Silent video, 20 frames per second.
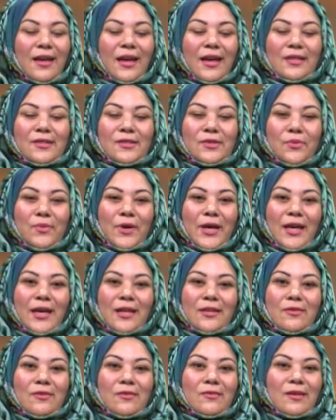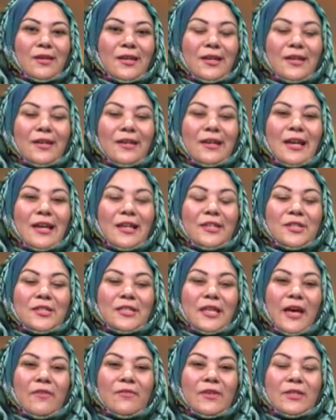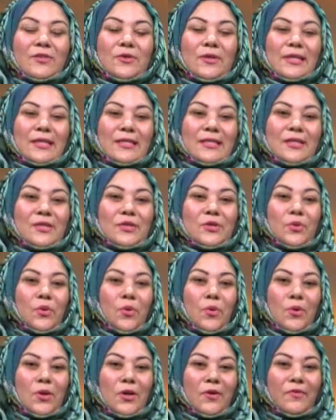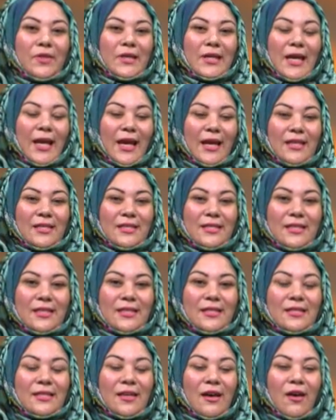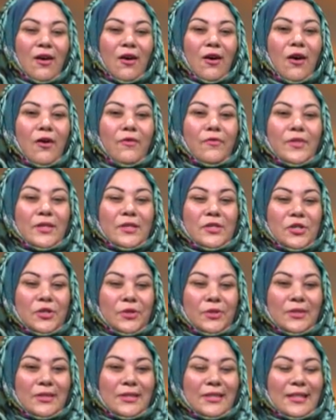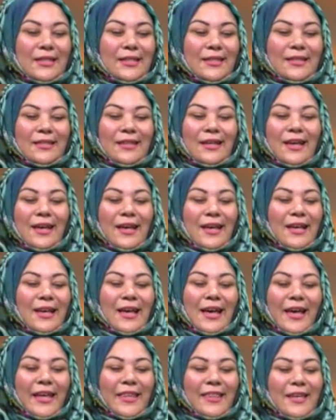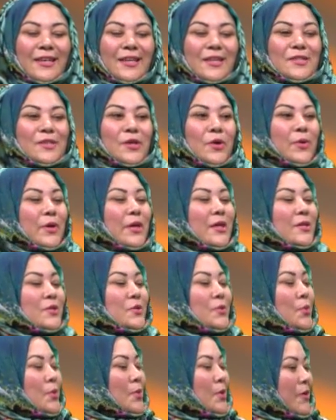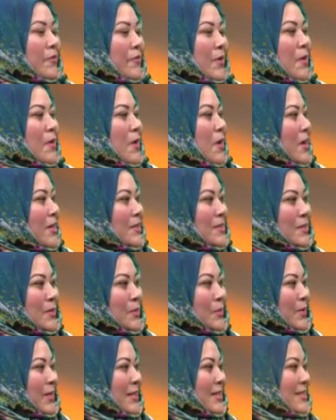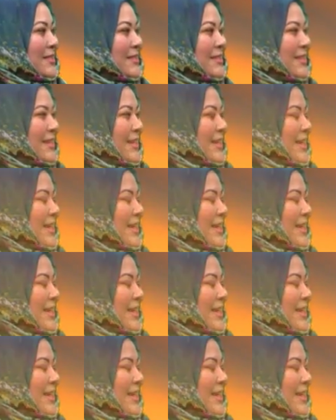And subhanAllah, just having to listen to all of the cases of the children, I think it's going into all of our hearts, Louise.